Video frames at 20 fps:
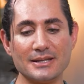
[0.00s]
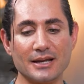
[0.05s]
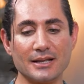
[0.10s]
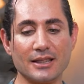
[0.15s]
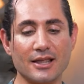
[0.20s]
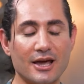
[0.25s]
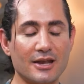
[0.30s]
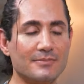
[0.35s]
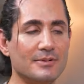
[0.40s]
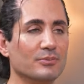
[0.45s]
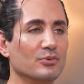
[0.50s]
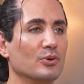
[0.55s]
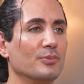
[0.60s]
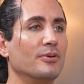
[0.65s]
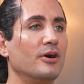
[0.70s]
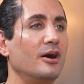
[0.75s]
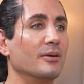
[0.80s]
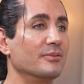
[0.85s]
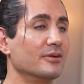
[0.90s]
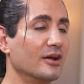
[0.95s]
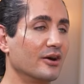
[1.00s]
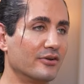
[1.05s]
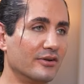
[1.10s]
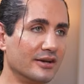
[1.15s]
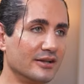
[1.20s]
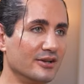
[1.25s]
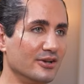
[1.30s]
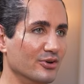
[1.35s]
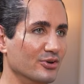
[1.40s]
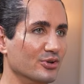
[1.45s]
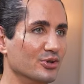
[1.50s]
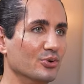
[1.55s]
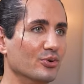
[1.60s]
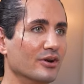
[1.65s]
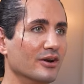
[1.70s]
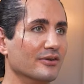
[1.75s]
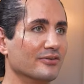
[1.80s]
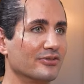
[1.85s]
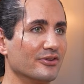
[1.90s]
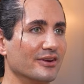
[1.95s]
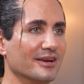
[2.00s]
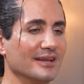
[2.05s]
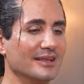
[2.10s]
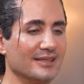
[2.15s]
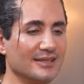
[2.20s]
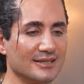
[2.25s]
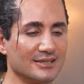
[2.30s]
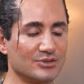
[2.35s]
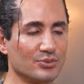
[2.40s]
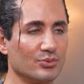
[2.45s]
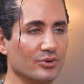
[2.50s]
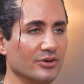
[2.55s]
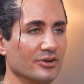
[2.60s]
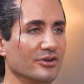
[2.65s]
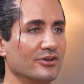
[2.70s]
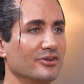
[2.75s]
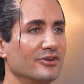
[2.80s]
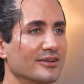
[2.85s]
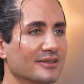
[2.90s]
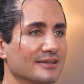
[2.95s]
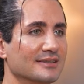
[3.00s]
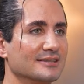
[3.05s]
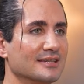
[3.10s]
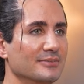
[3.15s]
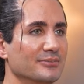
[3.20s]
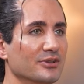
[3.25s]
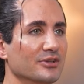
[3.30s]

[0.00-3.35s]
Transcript: mean, a lot of people probably already know who you are if they're in this world or in this